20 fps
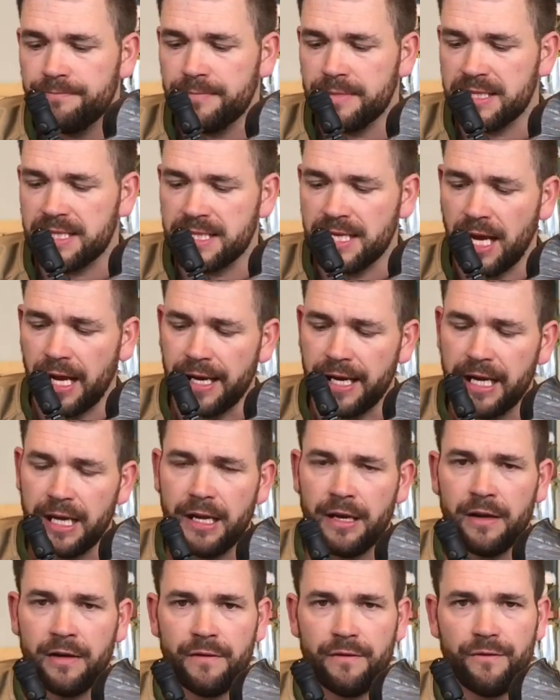stud
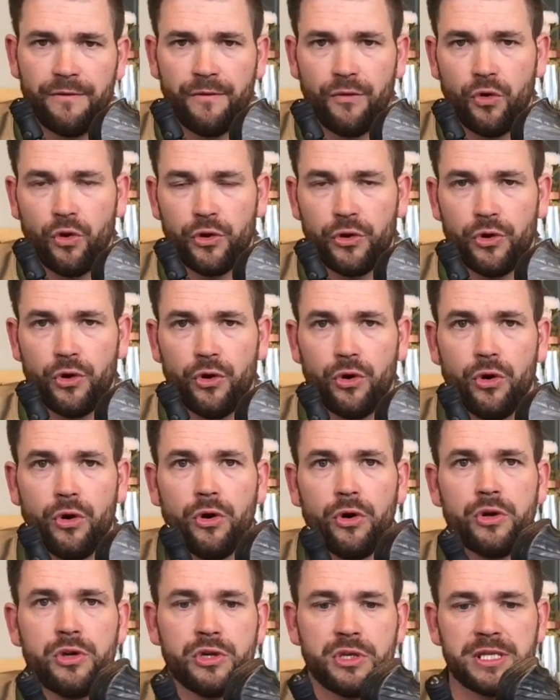here for your
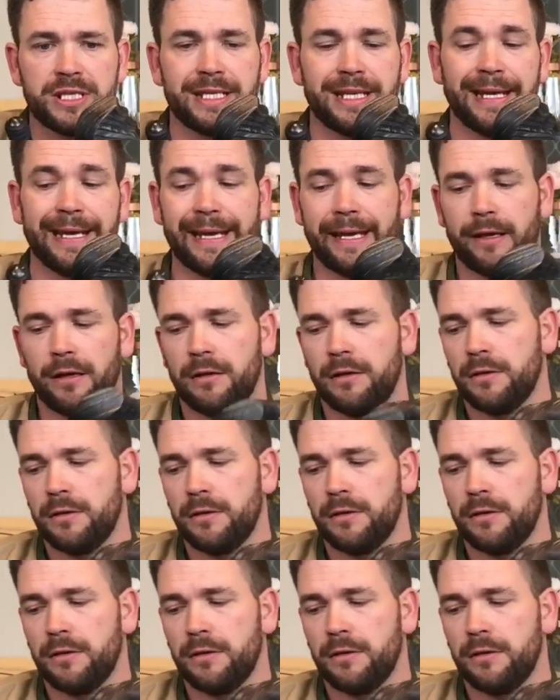sling.